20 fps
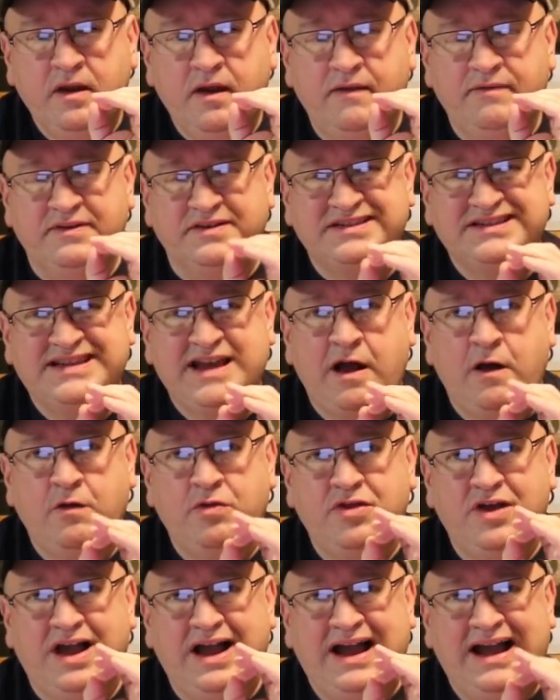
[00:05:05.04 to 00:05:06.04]
of the
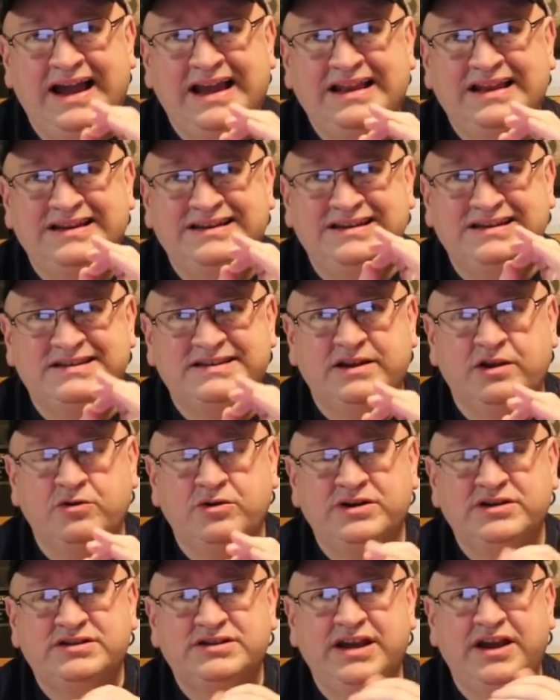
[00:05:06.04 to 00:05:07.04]
South Islay
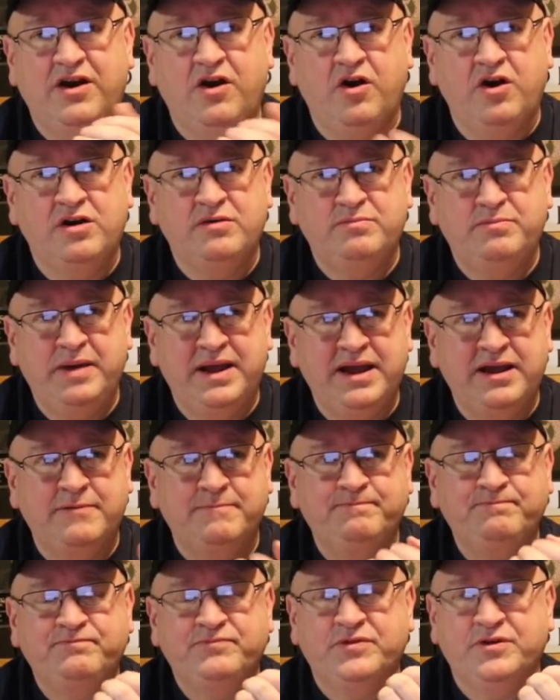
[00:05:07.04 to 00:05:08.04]
distilleries, say
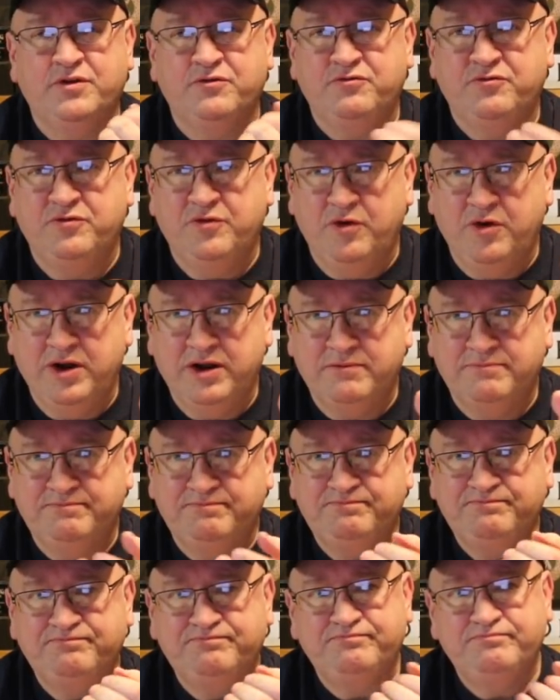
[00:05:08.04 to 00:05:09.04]
Ardbeg, Laphroaig,
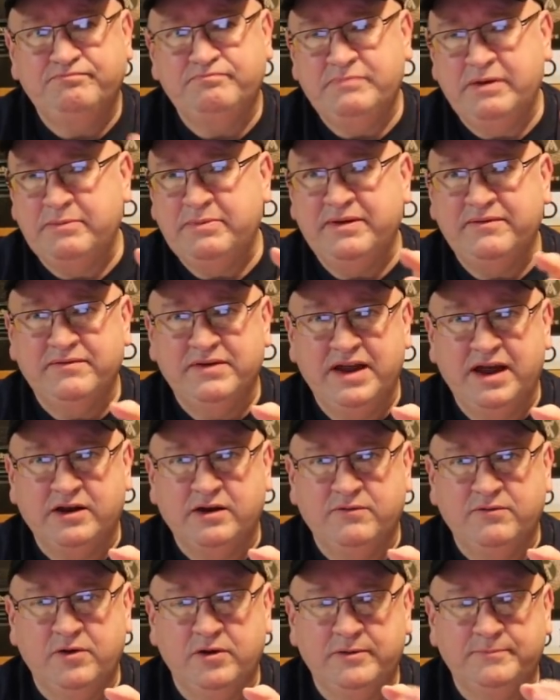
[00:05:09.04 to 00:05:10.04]
maybe even
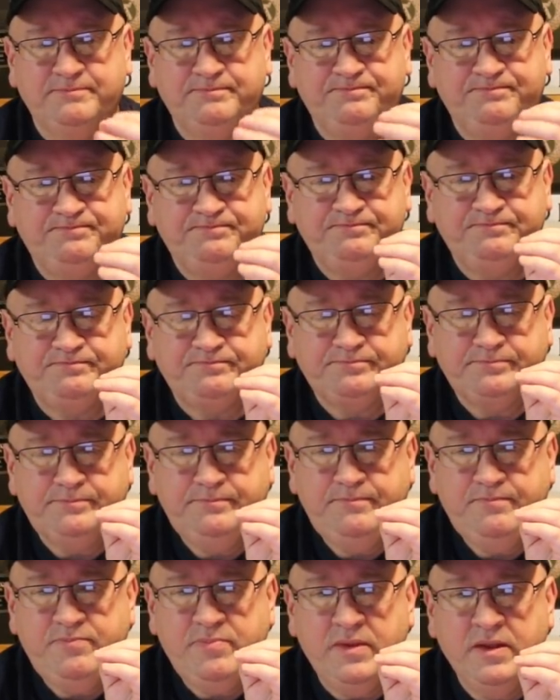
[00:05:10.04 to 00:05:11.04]
Lagavulin.
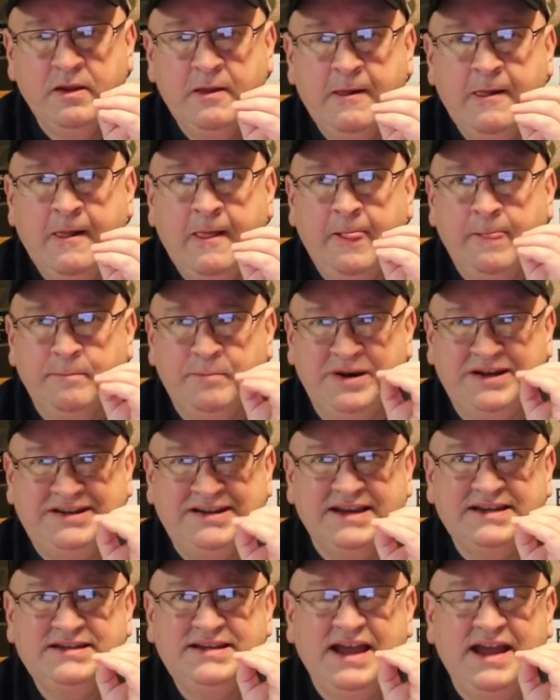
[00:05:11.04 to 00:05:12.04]
But it
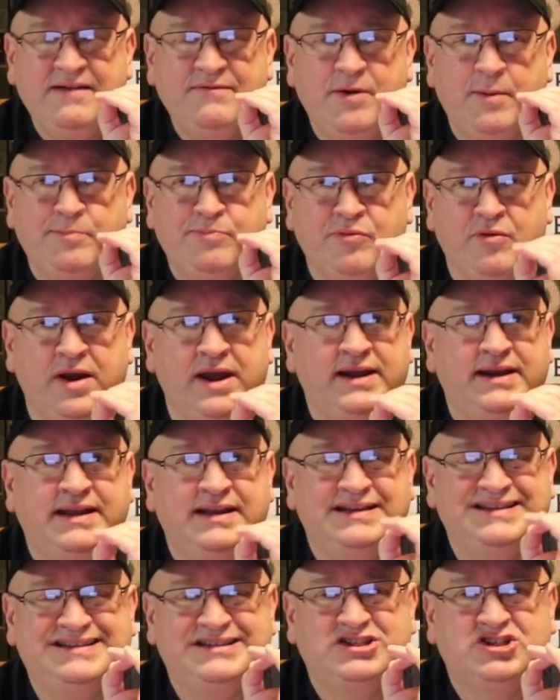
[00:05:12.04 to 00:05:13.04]
does have a
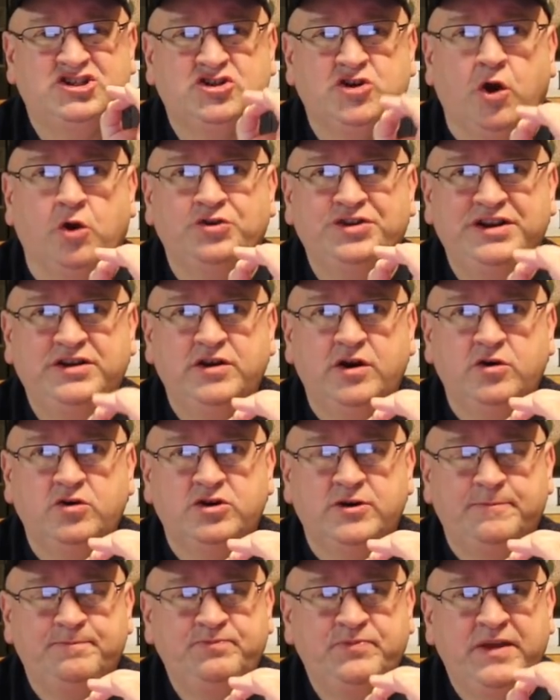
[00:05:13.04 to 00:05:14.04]
briny, salty
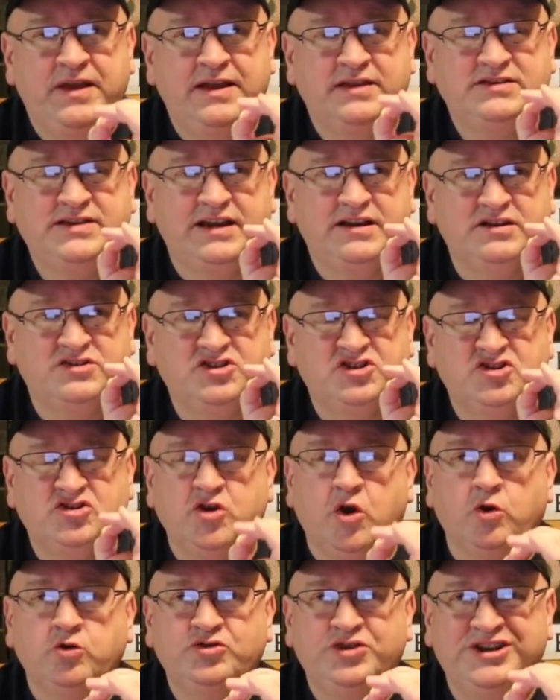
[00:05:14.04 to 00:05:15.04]
note. It's like a
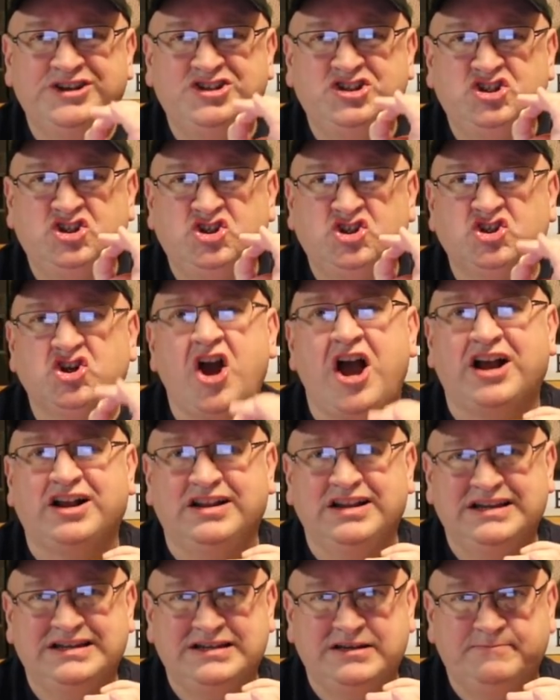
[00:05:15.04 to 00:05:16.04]
salted
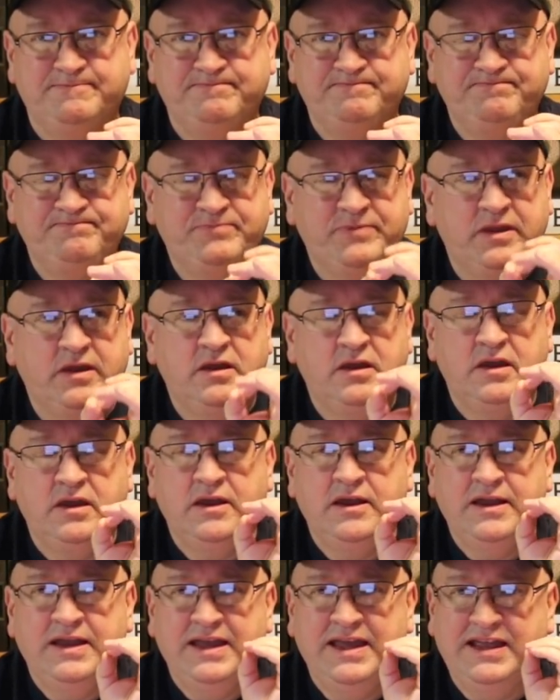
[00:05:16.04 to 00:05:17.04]
chocolate.
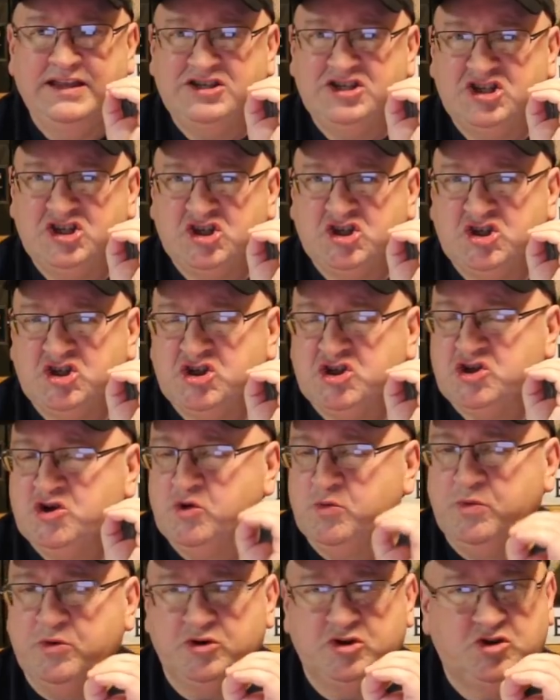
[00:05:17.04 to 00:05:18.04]
It's
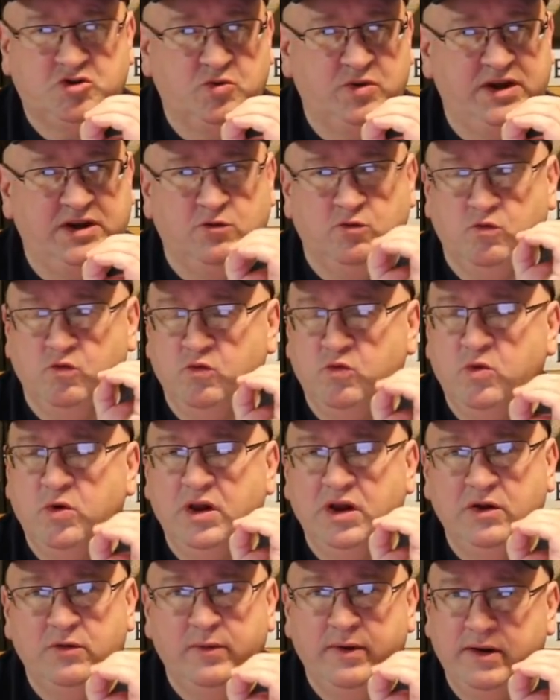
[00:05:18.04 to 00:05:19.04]
super sweet.
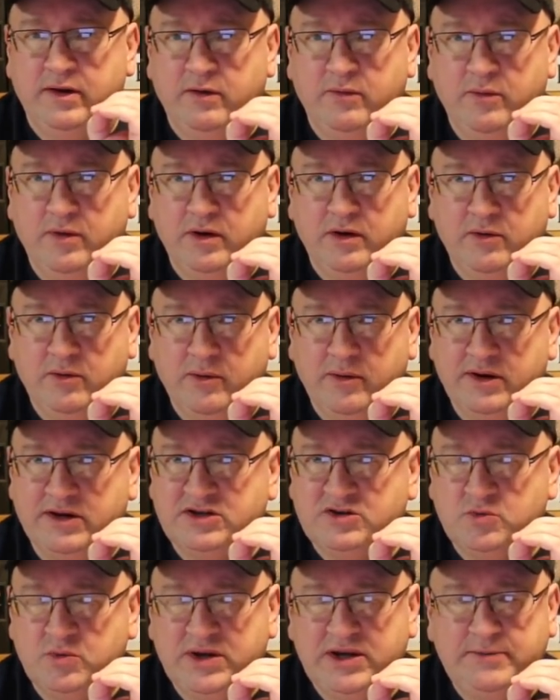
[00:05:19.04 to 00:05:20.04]
Really, really, really, really
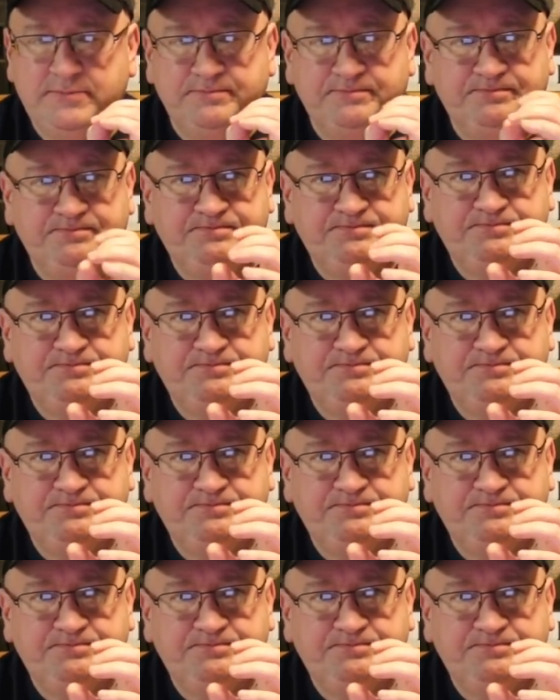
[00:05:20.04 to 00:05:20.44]
sweet.